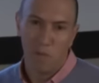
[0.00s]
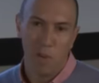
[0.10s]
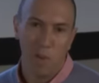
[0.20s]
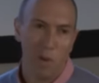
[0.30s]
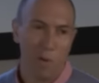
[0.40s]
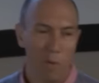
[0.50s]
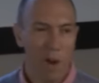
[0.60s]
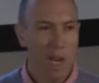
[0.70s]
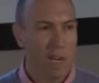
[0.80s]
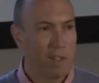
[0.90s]
for you to
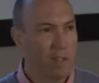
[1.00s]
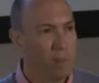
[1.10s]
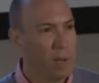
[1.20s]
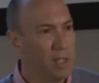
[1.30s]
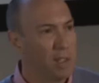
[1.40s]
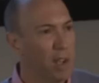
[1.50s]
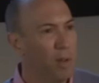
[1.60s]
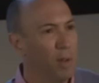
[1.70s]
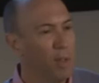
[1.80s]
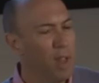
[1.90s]
read, it's just meant to
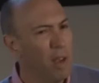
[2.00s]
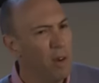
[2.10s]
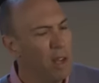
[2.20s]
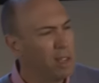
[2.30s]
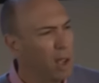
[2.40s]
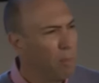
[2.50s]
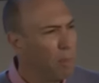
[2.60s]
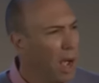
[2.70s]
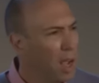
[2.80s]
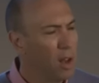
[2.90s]
tell you there is a
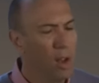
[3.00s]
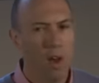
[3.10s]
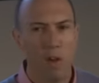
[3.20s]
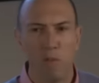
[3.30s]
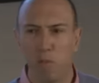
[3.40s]
bucket load of